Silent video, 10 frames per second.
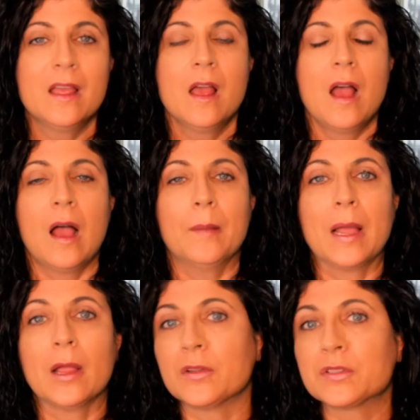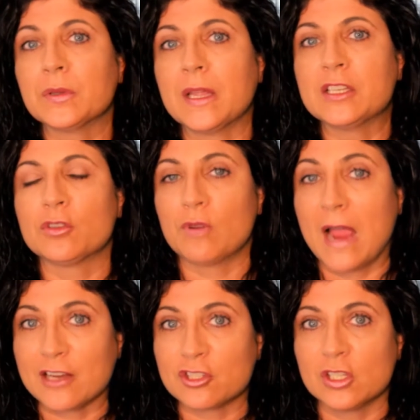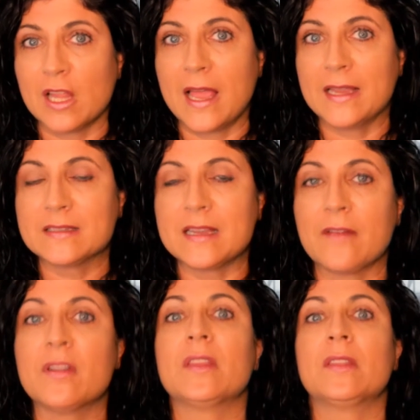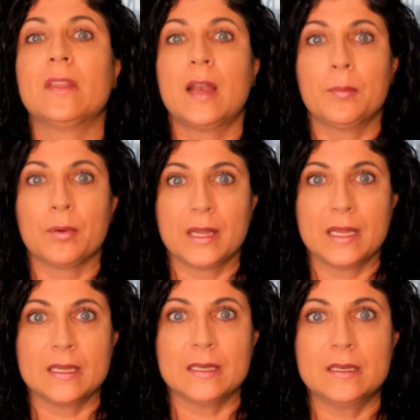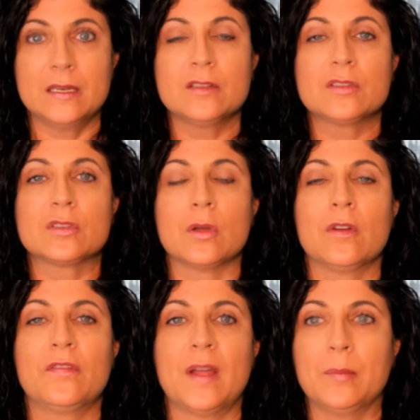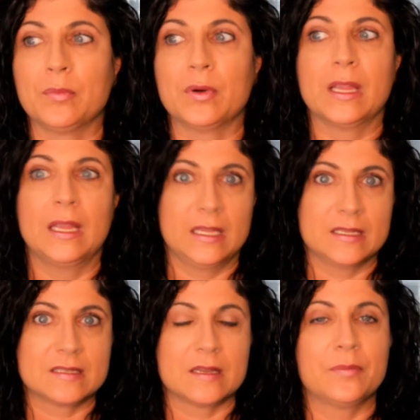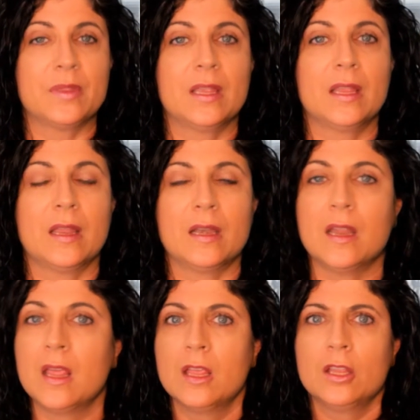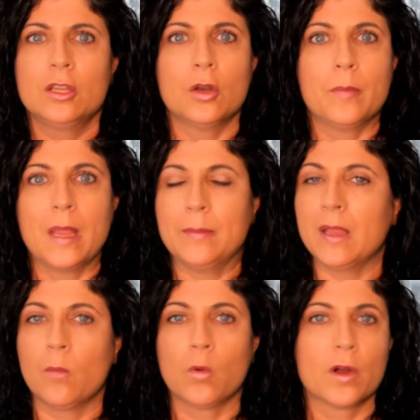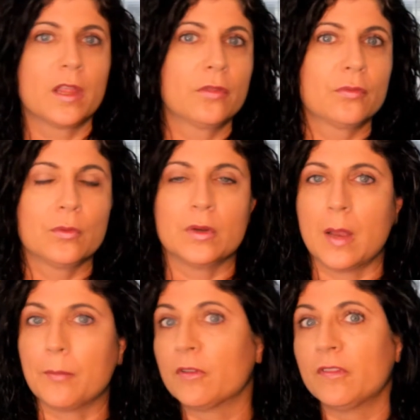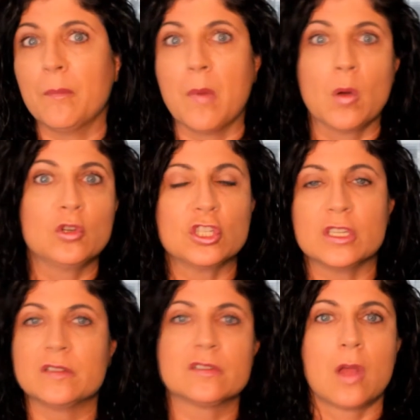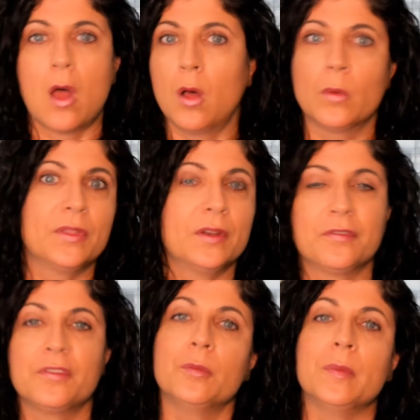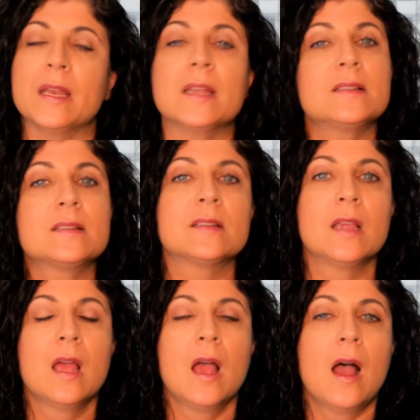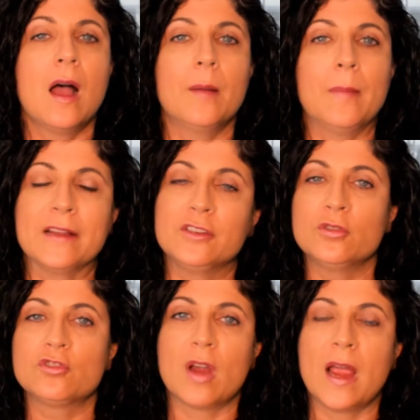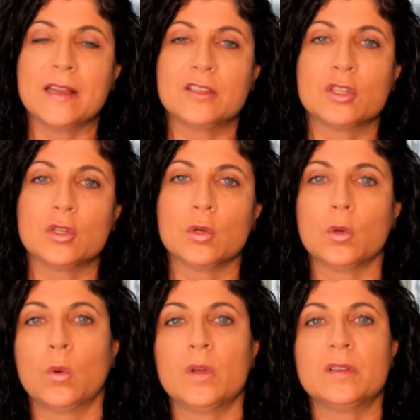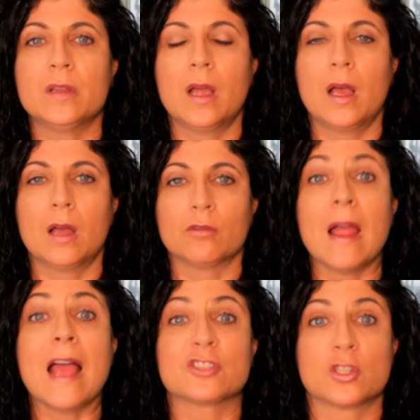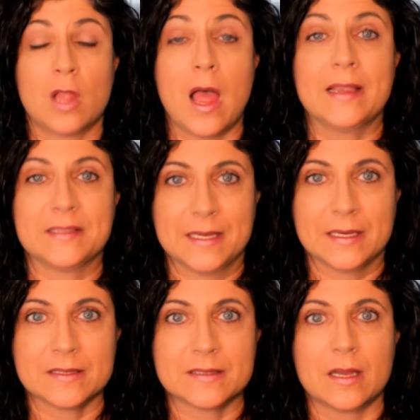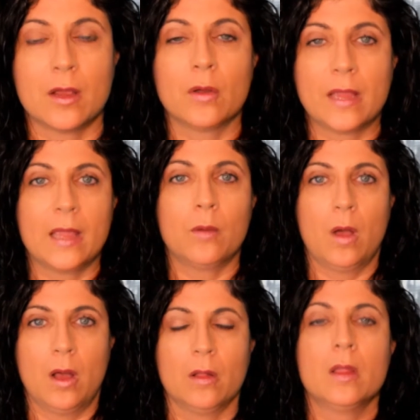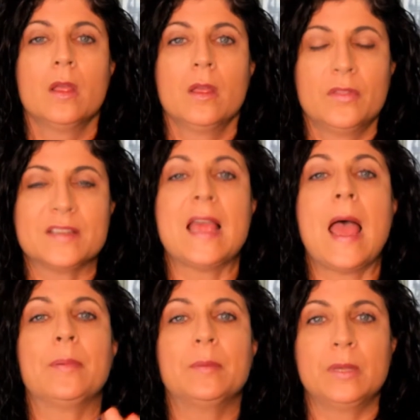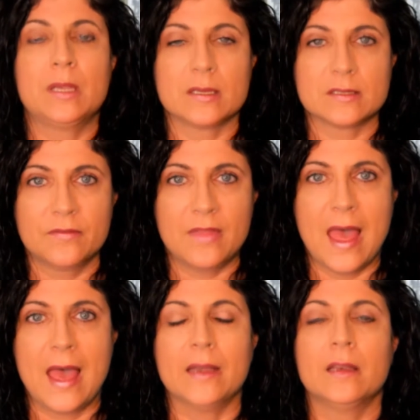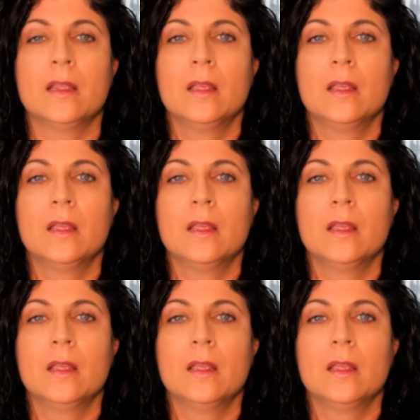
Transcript: I also like to rationalize everything that I bring in. So if I'm bringing in something and maybe I'm working through a number of emotions all within a few minutes, I do try to rationalize it and say, okay, well, this happened because of that.